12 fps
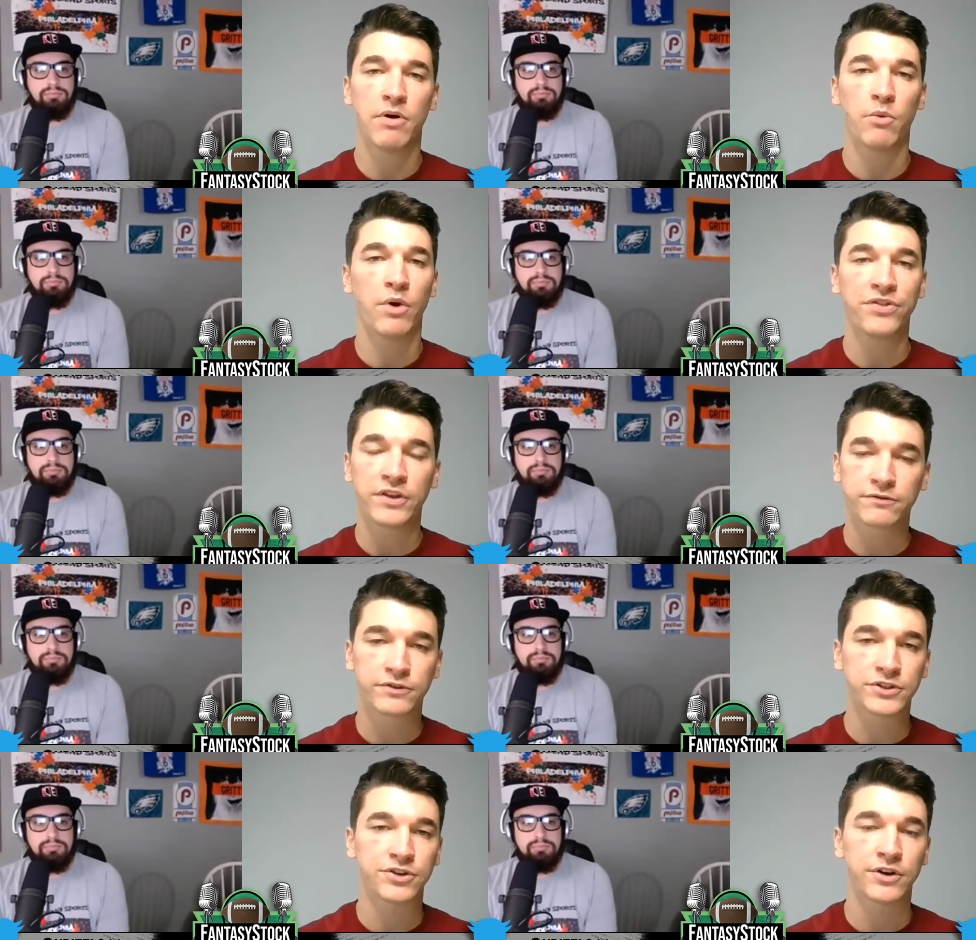Speaker 1: But one thing's
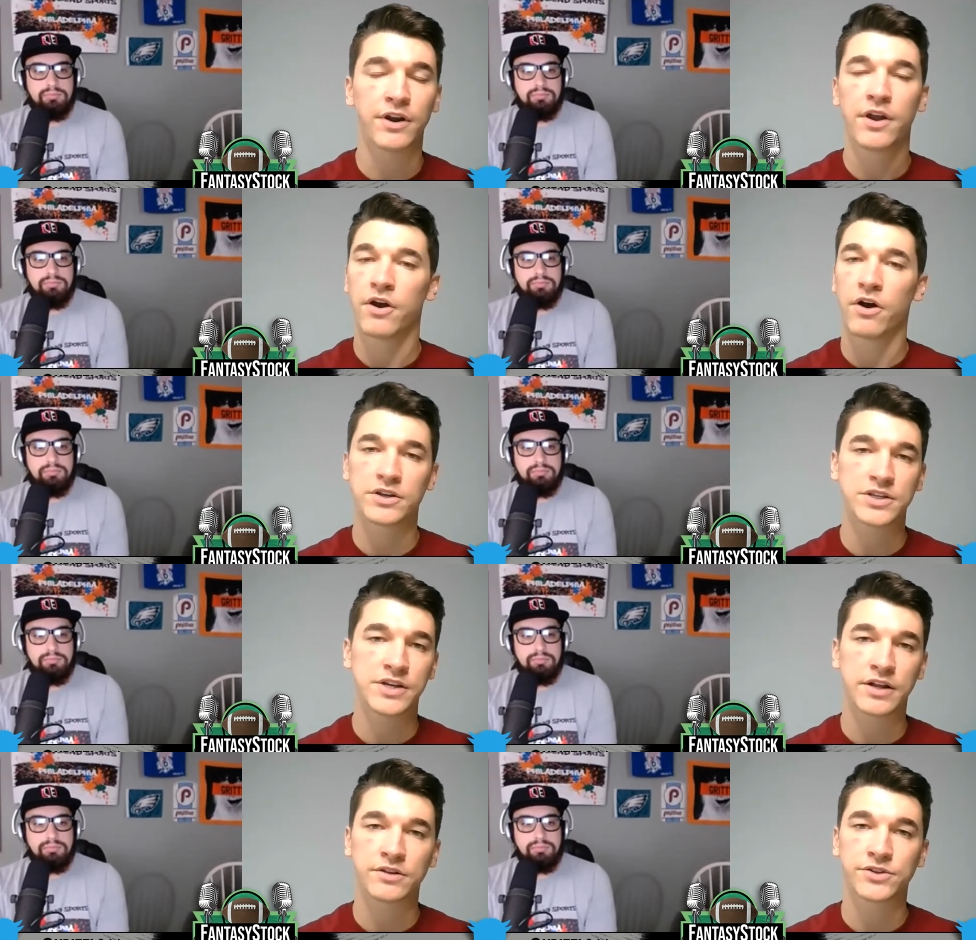for sure,
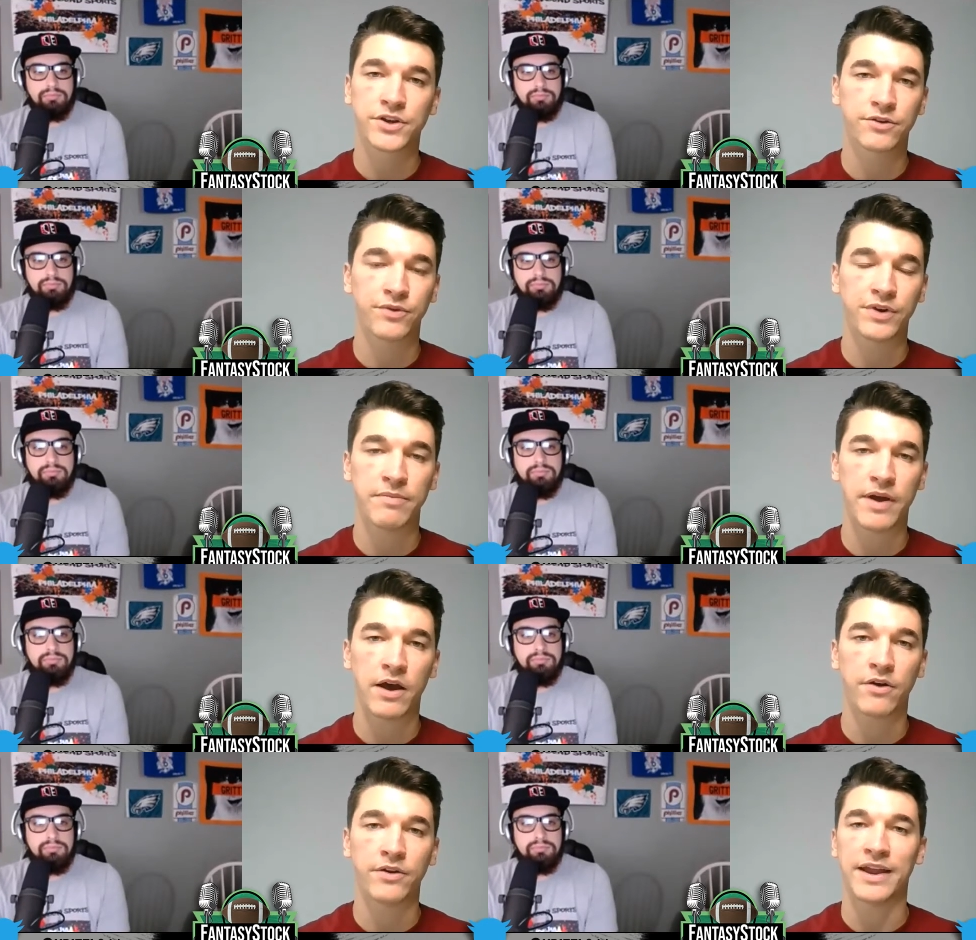Austin Ekeler is going to
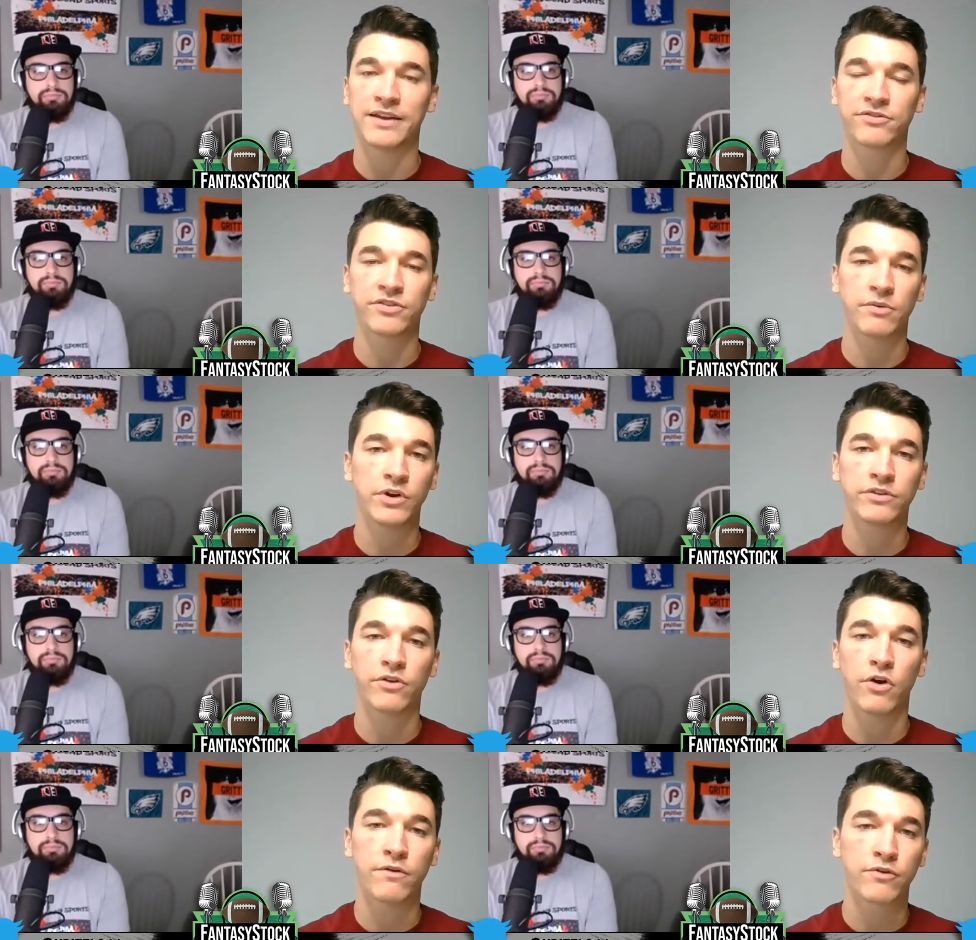rebound, and if someone
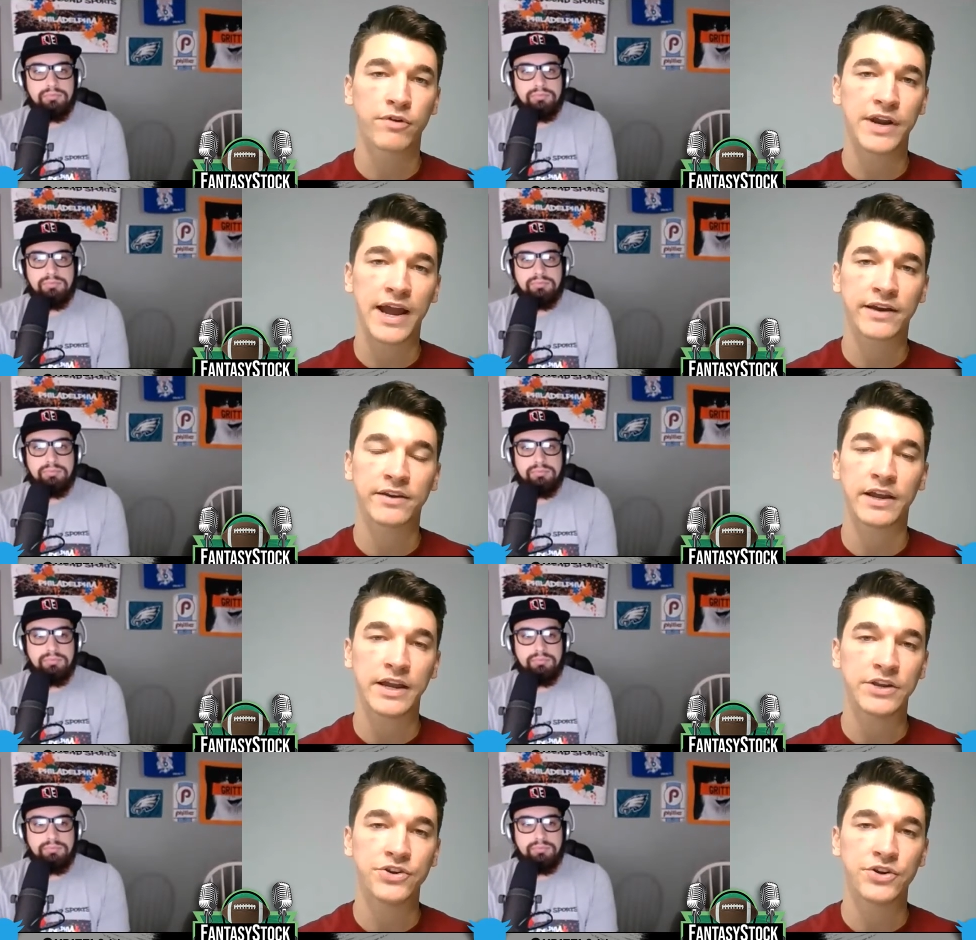is
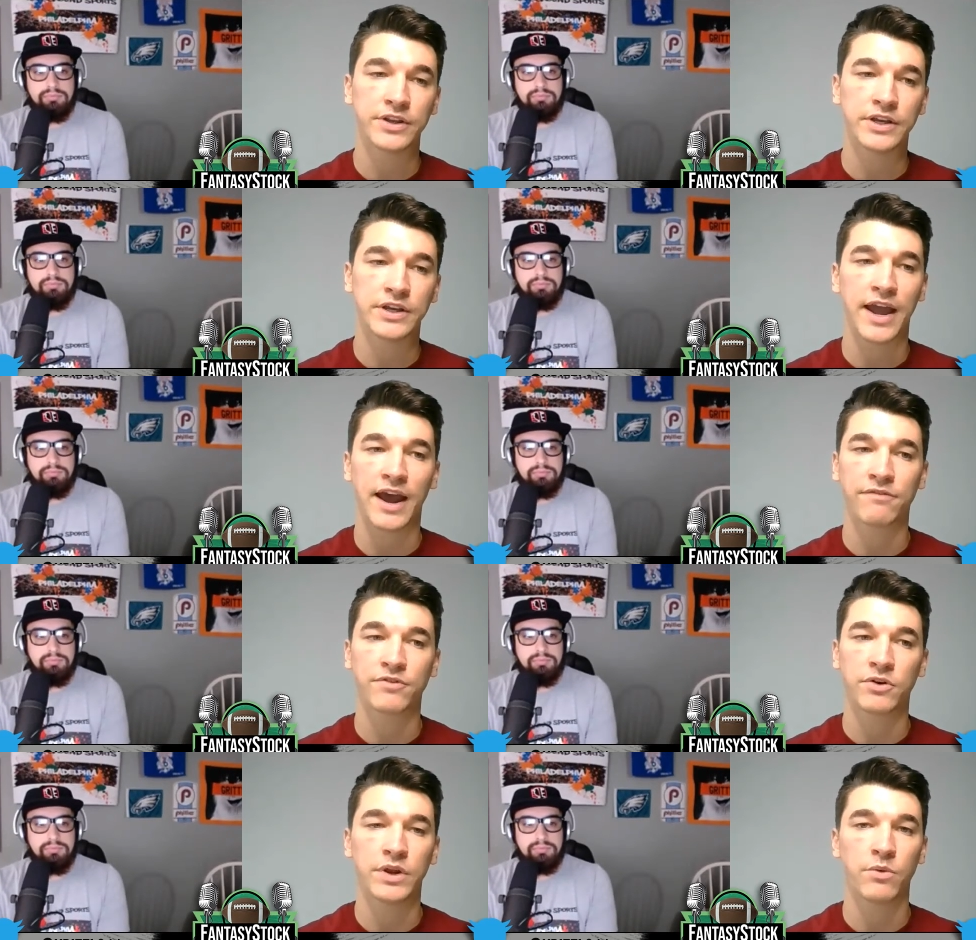overreacting in your league
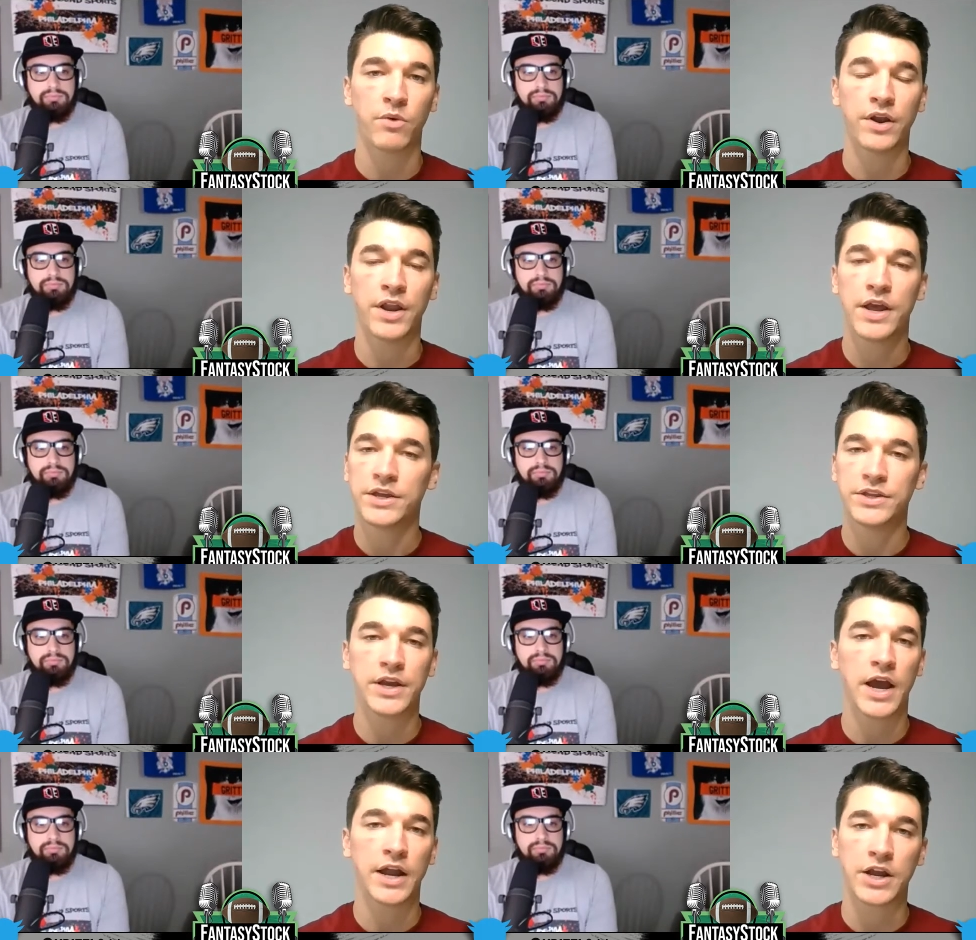after week one,
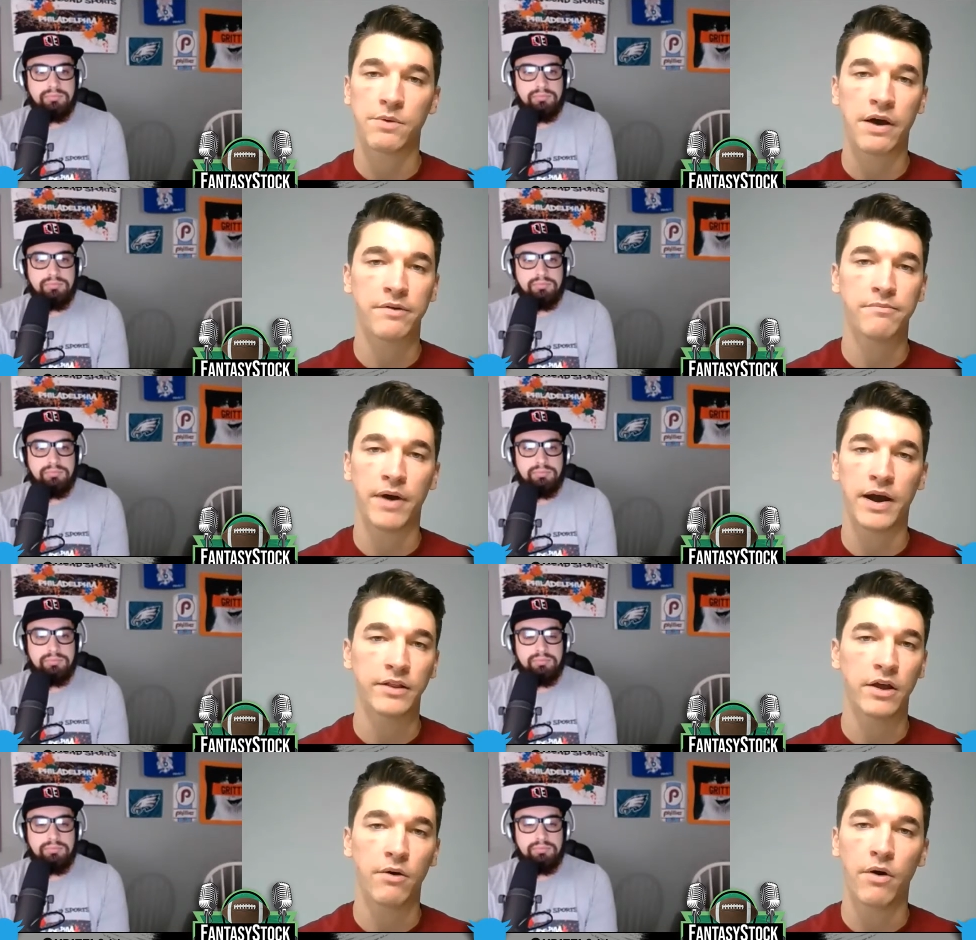you got to go out and buy
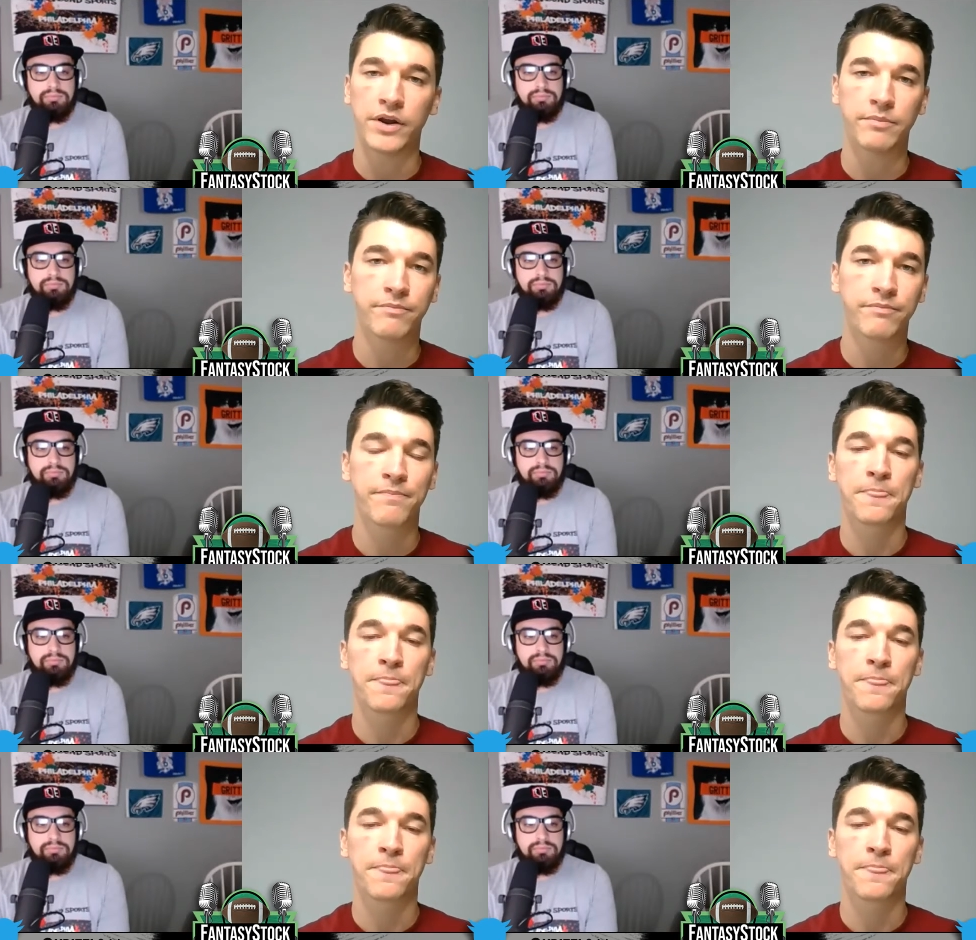low on them.